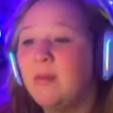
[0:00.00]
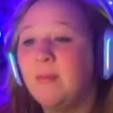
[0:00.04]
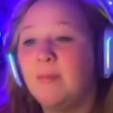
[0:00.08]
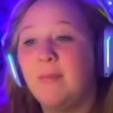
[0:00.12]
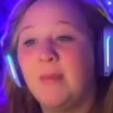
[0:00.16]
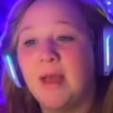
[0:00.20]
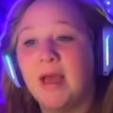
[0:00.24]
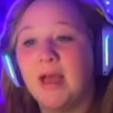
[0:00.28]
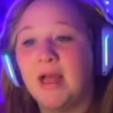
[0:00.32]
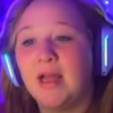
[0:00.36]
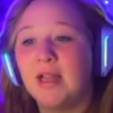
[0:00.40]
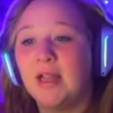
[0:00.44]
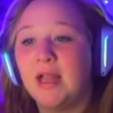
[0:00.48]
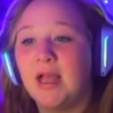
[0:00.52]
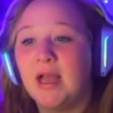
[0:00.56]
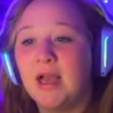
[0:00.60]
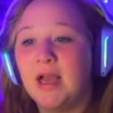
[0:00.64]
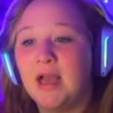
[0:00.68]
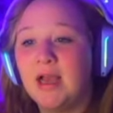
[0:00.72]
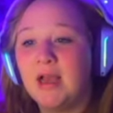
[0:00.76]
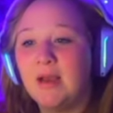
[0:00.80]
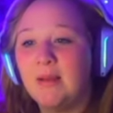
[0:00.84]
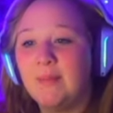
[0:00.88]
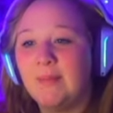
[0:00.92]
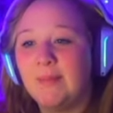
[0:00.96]

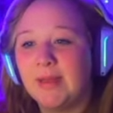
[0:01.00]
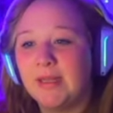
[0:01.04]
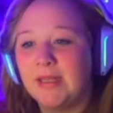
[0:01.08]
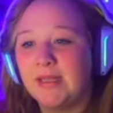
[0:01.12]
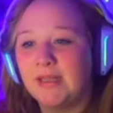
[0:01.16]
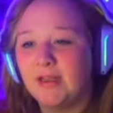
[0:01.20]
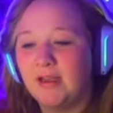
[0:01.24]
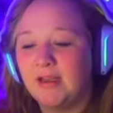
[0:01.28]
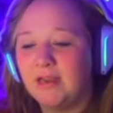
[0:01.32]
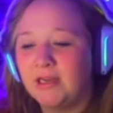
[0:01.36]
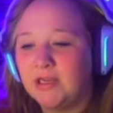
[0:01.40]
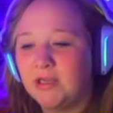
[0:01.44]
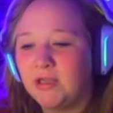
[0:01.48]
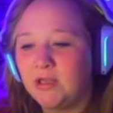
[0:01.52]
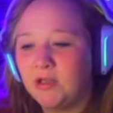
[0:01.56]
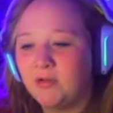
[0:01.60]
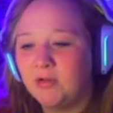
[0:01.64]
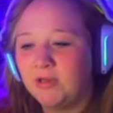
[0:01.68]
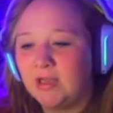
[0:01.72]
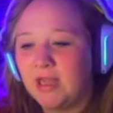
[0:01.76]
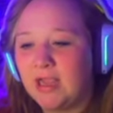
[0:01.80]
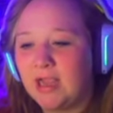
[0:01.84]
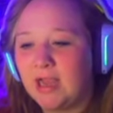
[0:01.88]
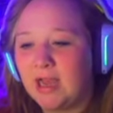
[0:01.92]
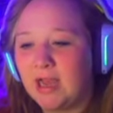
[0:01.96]
Bella, Bella, I know you
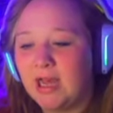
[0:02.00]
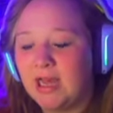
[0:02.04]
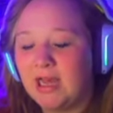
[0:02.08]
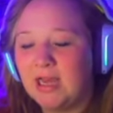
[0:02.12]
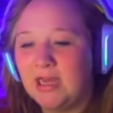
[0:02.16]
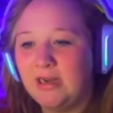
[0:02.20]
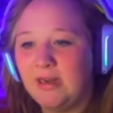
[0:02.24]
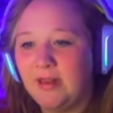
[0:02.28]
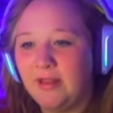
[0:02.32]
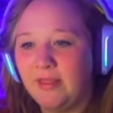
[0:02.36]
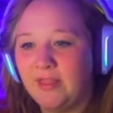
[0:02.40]
like odd